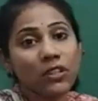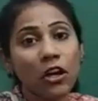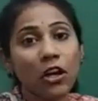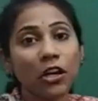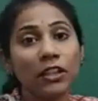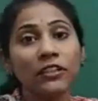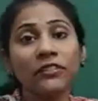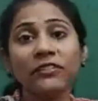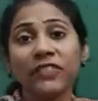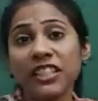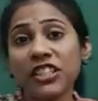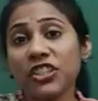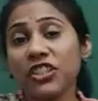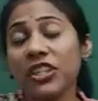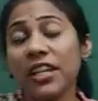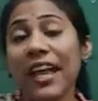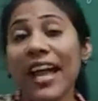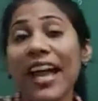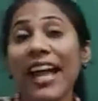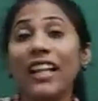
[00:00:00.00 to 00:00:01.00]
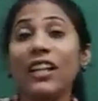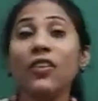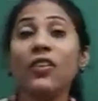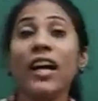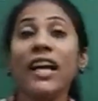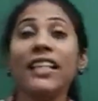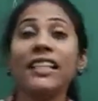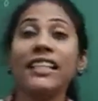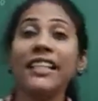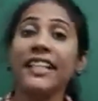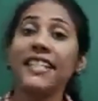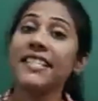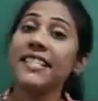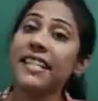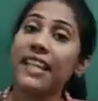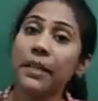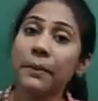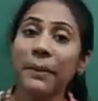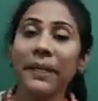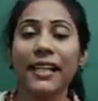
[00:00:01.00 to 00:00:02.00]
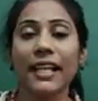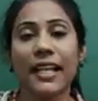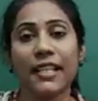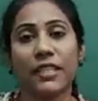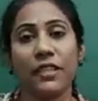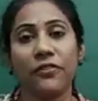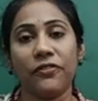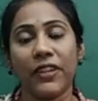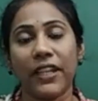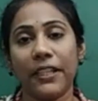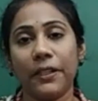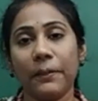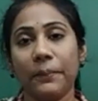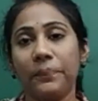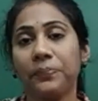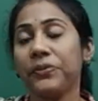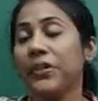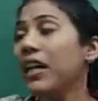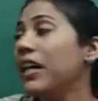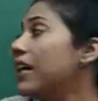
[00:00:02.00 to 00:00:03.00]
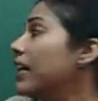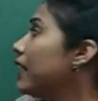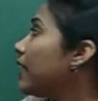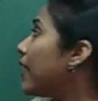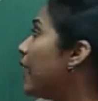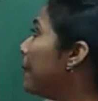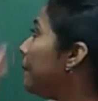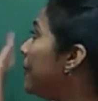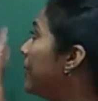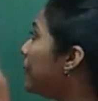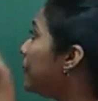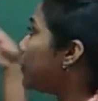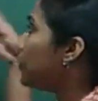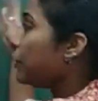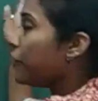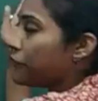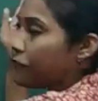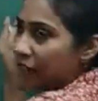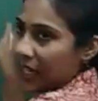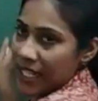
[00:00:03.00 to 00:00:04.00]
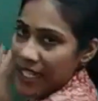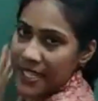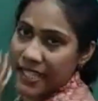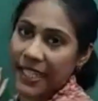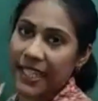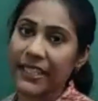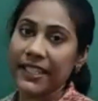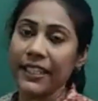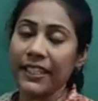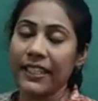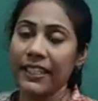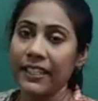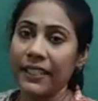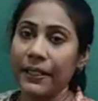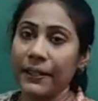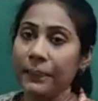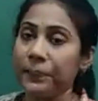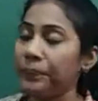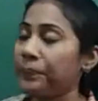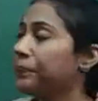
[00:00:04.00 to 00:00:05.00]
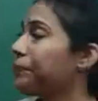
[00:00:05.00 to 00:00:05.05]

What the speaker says: on which haloalkanes can be classified. Coming to the first category,